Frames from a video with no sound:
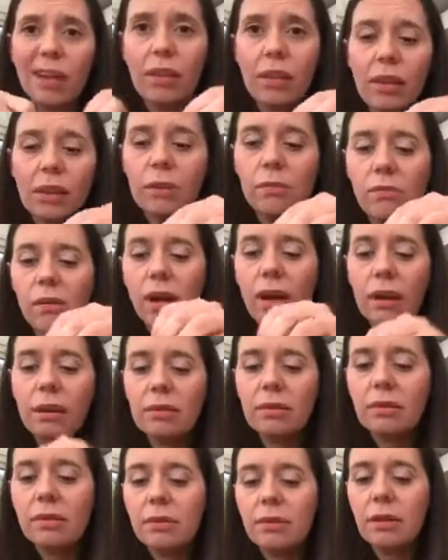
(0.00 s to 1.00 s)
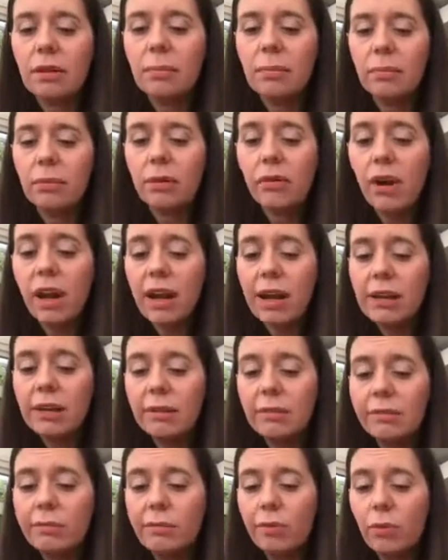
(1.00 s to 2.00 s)
think the rat's great
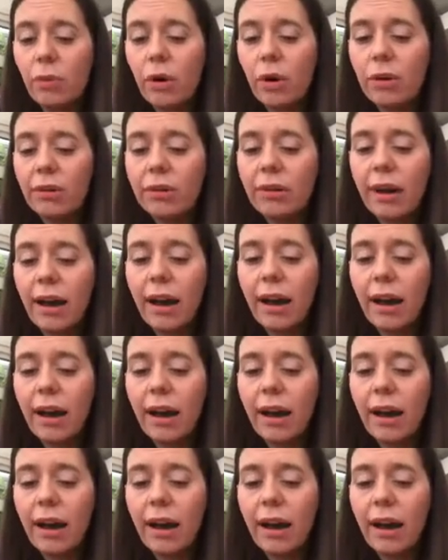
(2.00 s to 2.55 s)
for one,